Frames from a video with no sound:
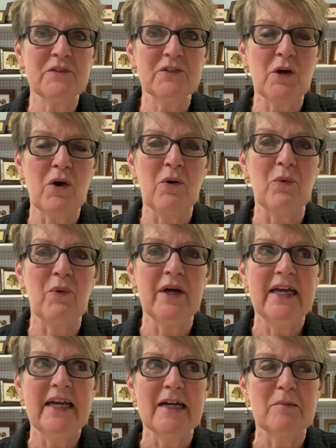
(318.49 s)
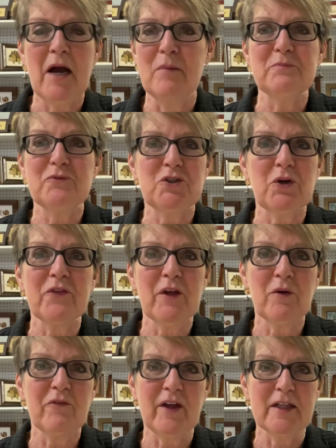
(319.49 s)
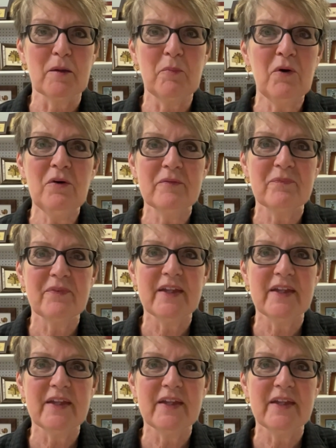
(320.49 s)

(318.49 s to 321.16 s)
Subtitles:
So I'm sure they're available